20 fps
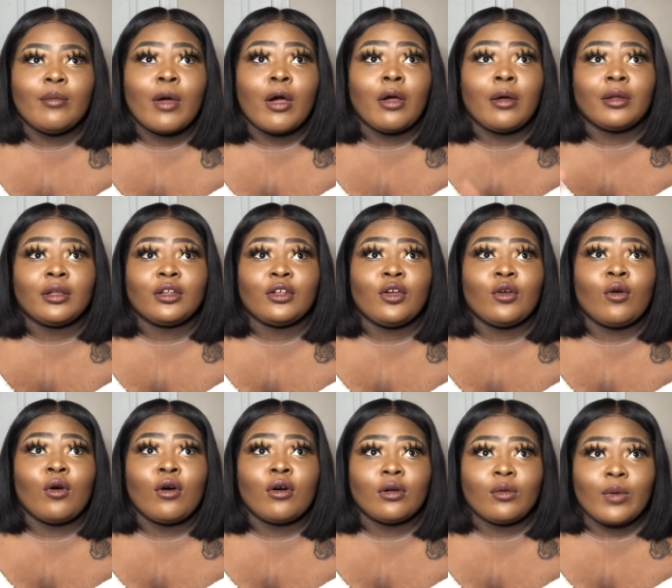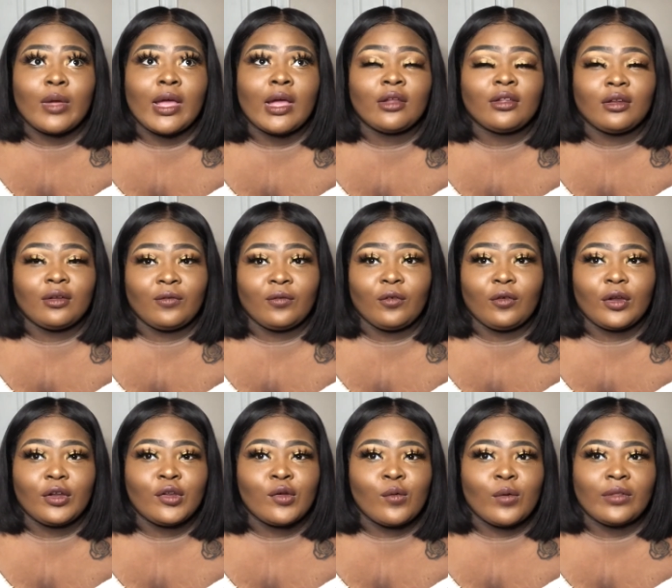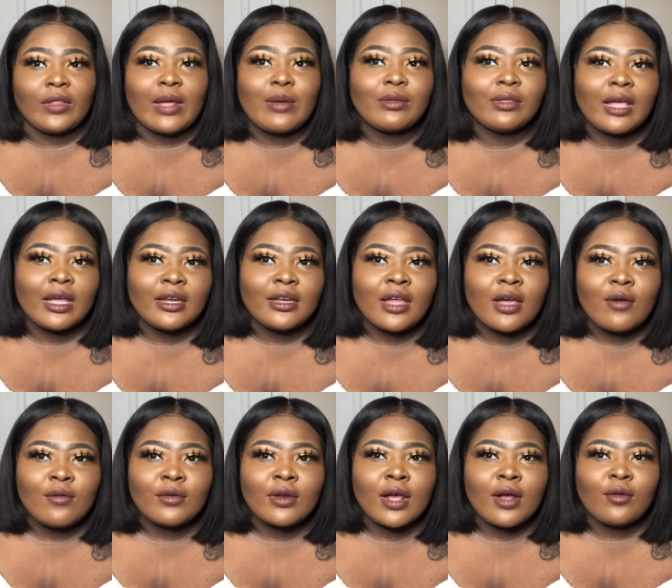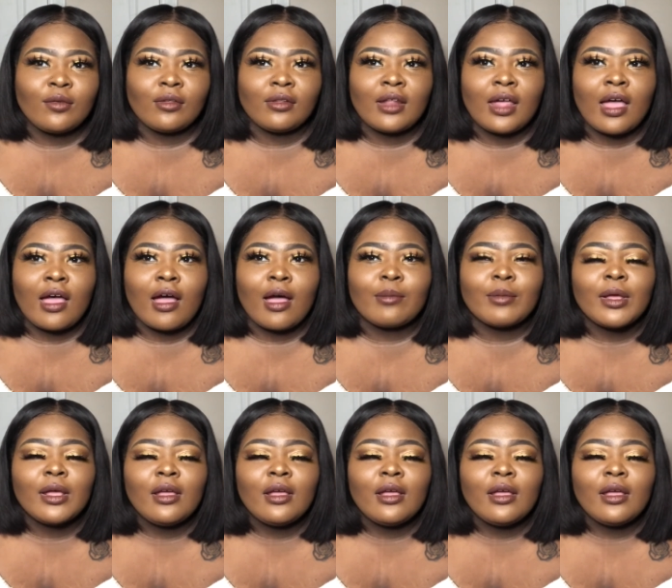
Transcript: I had to go all the way out to the front door, and they was like, no, no, stop,